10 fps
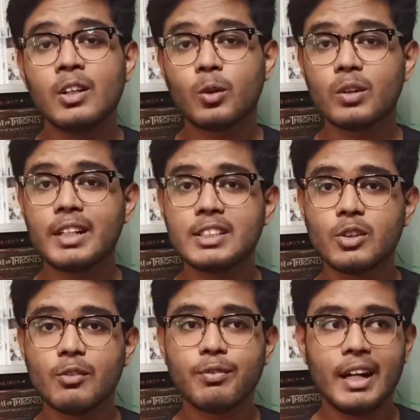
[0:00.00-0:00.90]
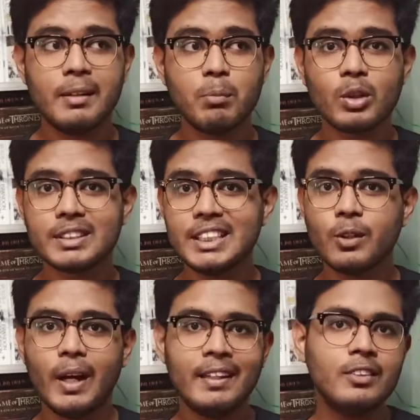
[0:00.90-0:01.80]
Goodreads, you will find book
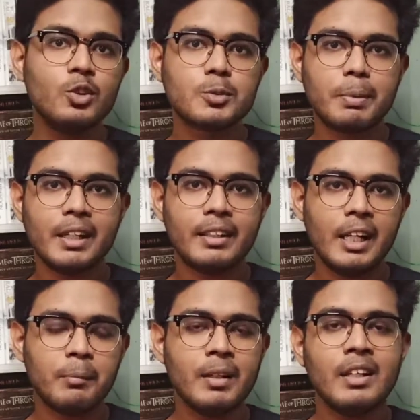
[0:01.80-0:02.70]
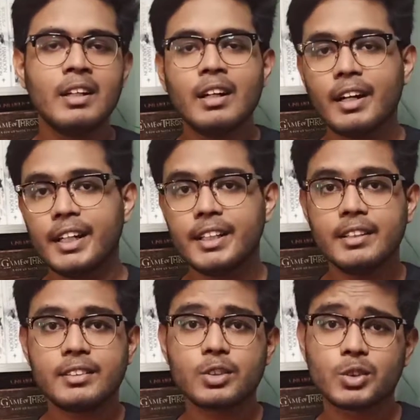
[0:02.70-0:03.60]
0 and New Spring name ahead it.